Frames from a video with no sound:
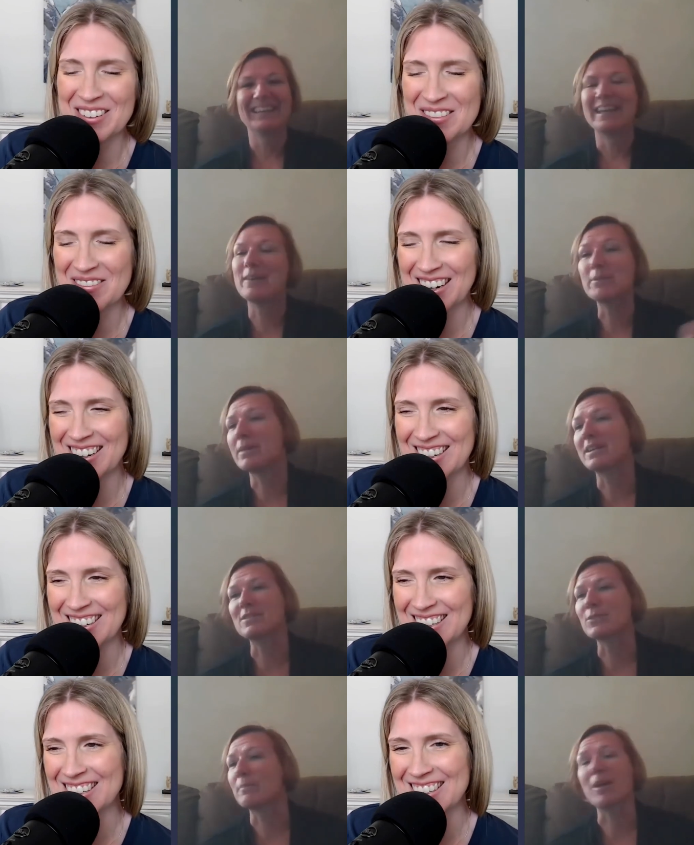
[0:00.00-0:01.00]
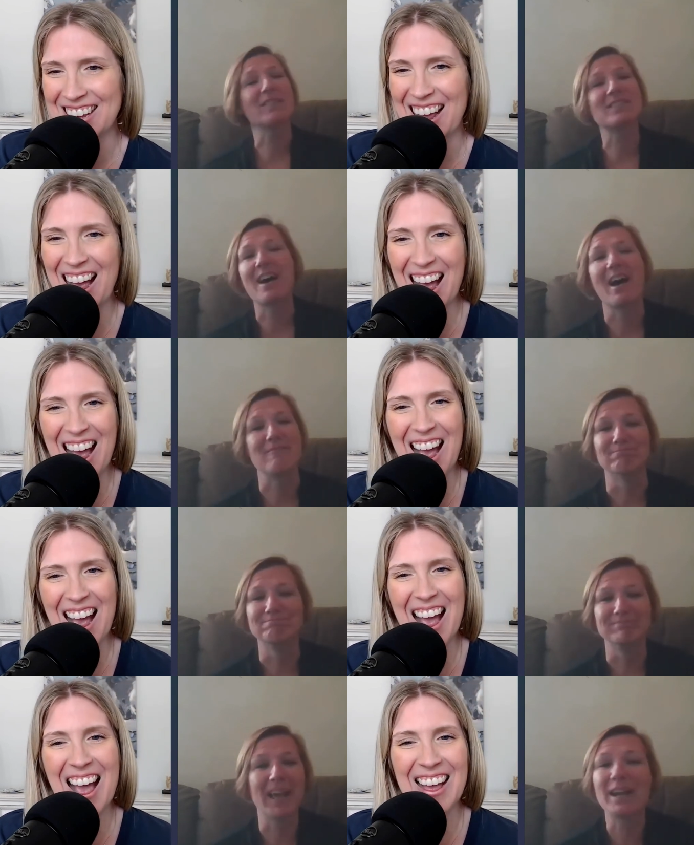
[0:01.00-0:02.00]
Speaker 1: Oh my and goodness. swim all the
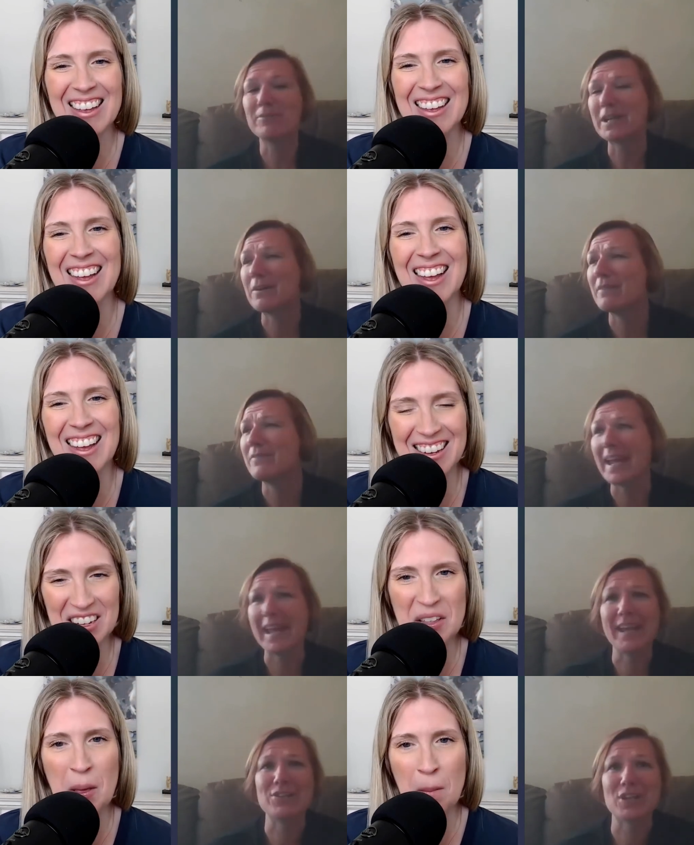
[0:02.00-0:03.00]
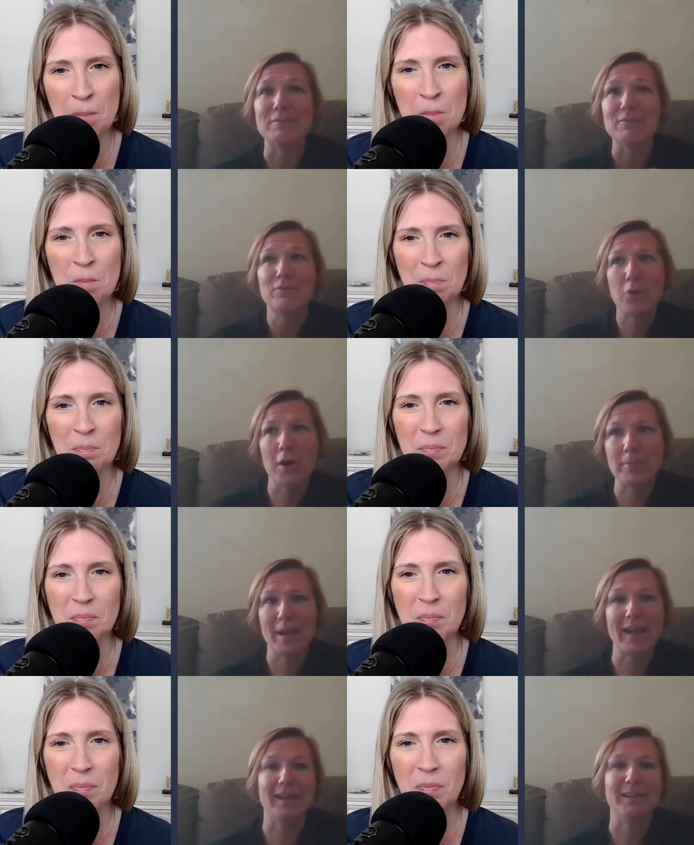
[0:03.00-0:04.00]
time. And then we go on vacation
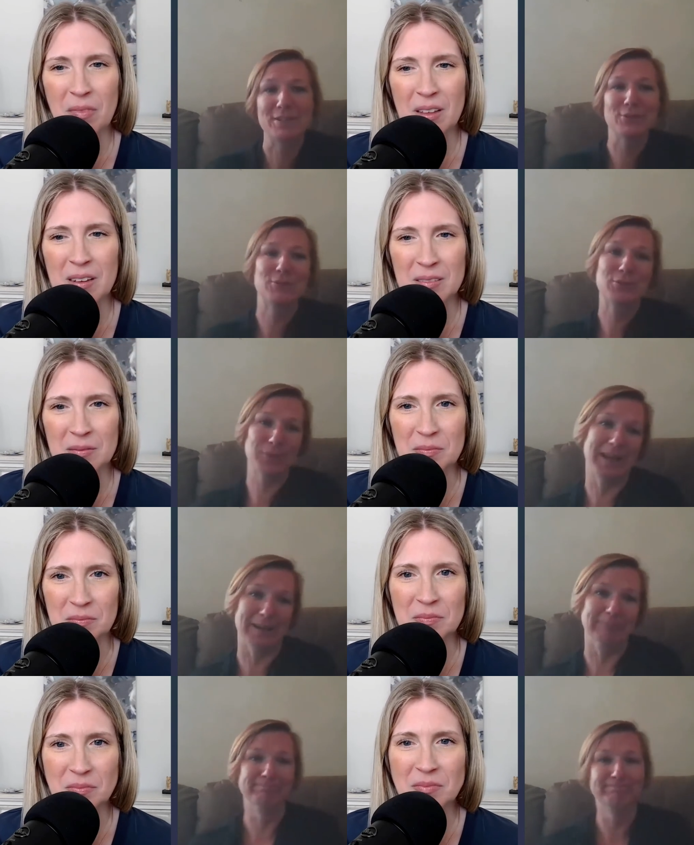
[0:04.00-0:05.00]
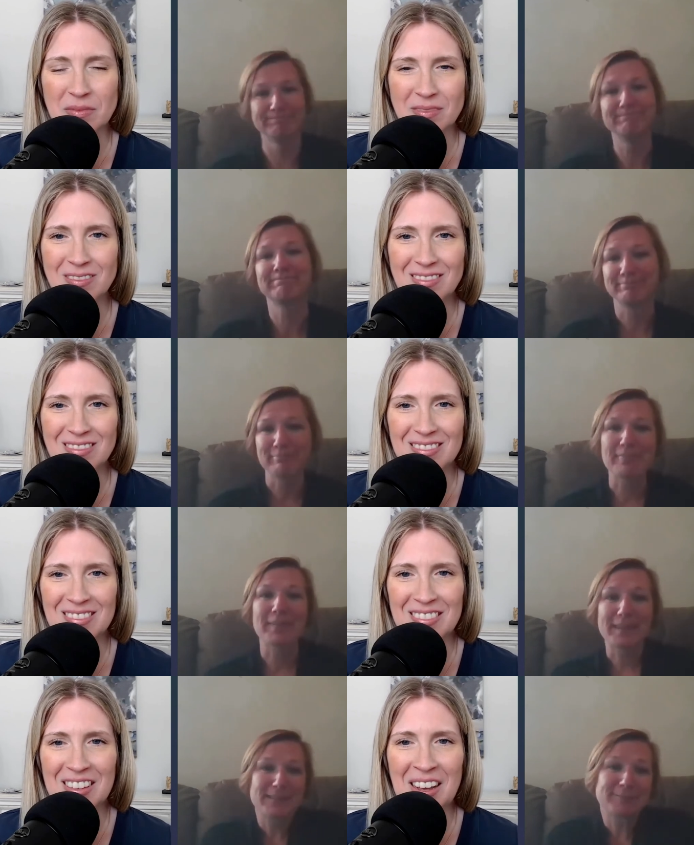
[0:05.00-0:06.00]
for Bear to swim.
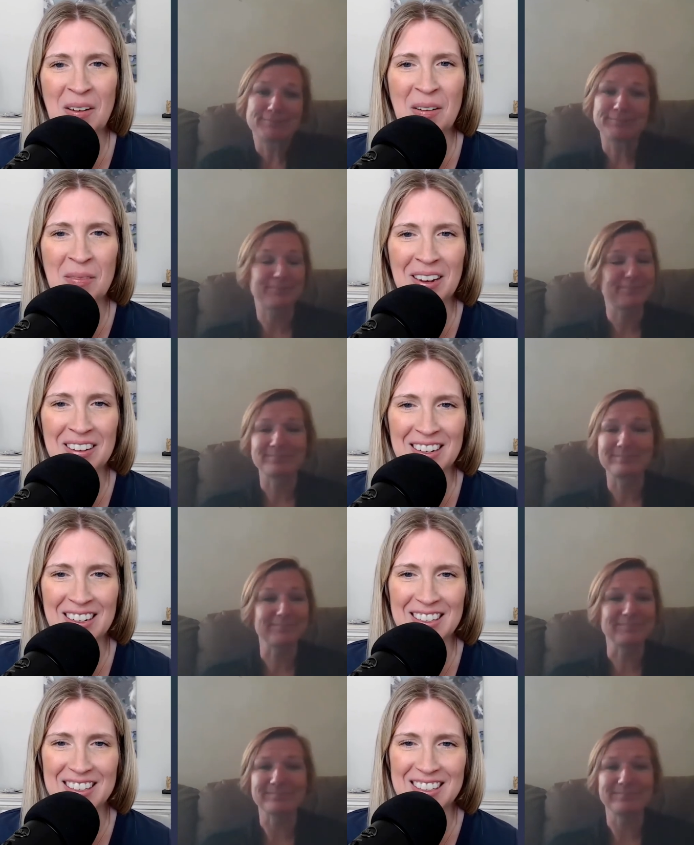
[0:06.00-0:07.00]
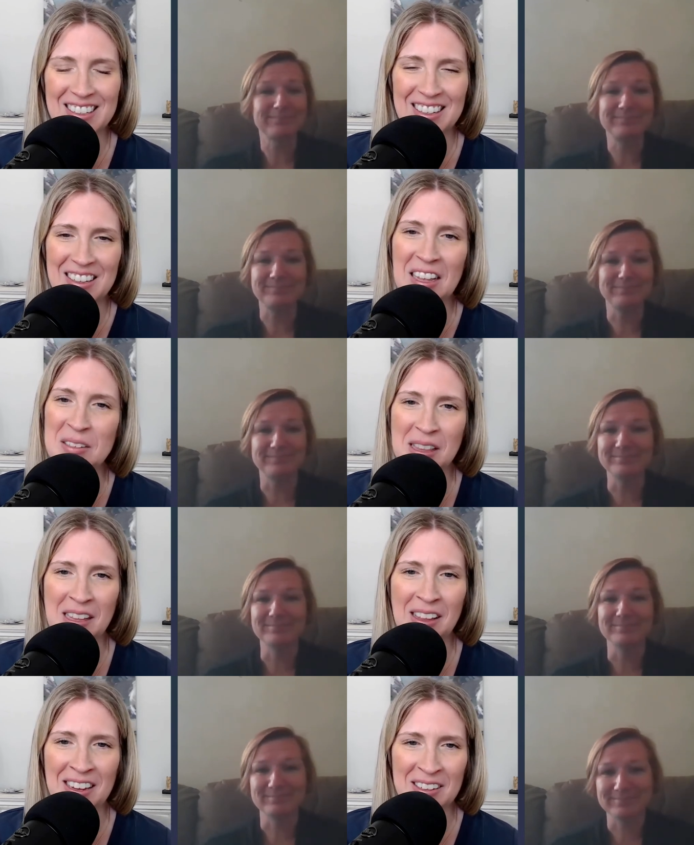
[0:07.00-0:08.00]
Speaker 2: Oh my goodness. That's what
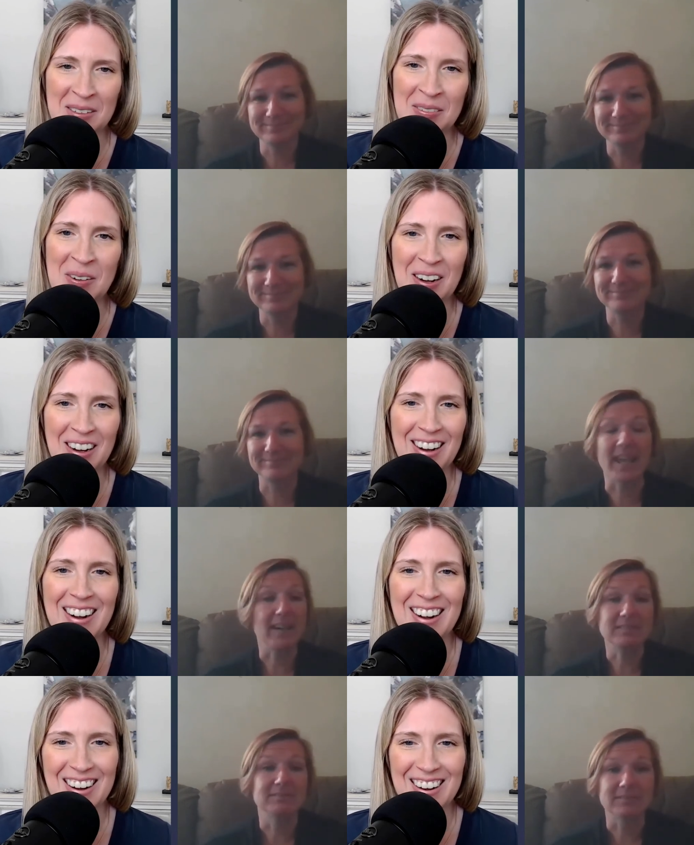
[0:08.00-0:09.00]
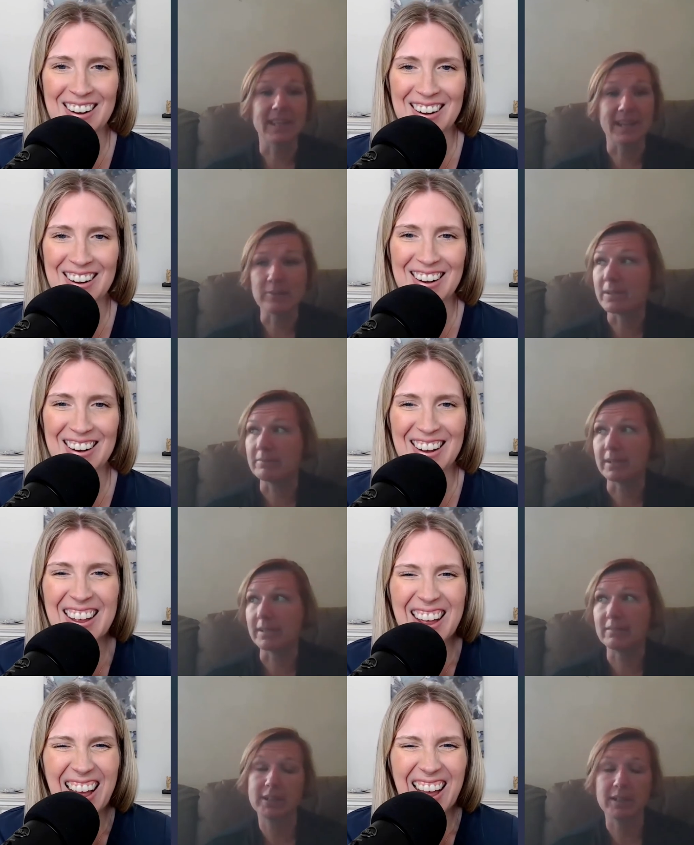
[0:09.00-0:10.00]
the lake is for?
Speaker 1: Yeah. Like we
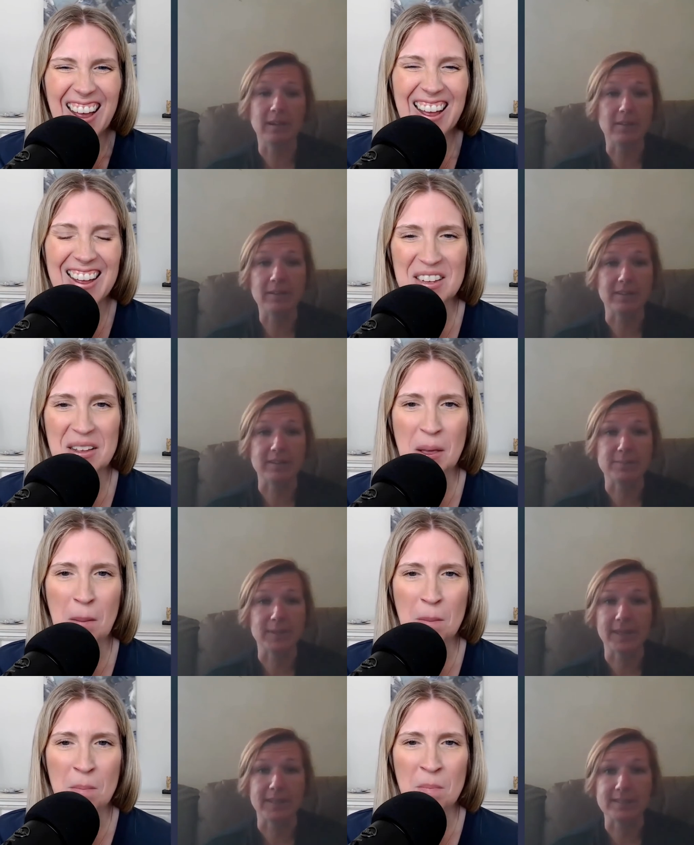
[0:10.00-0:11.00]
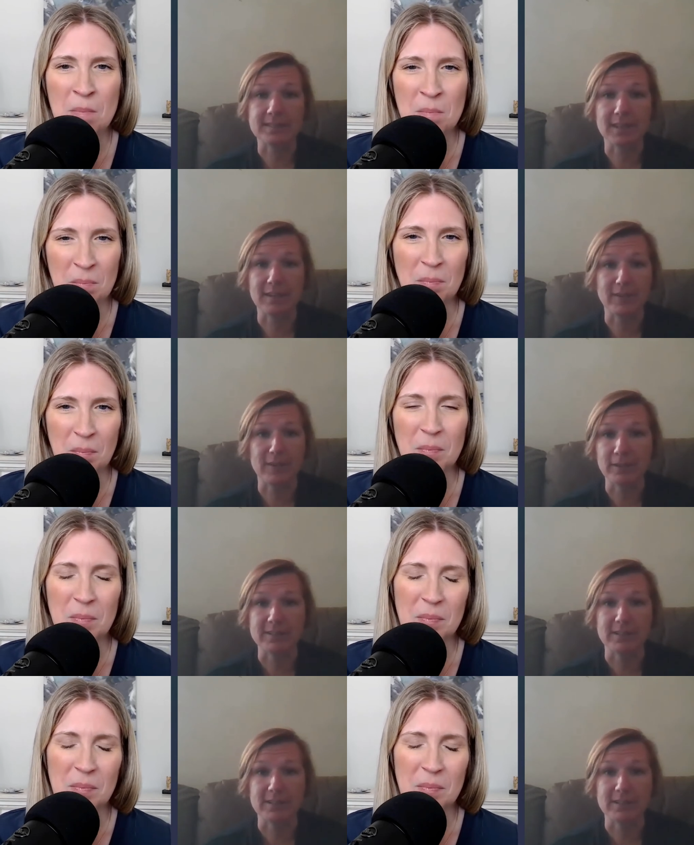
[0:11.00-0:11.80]
really wouldn't go to this place if it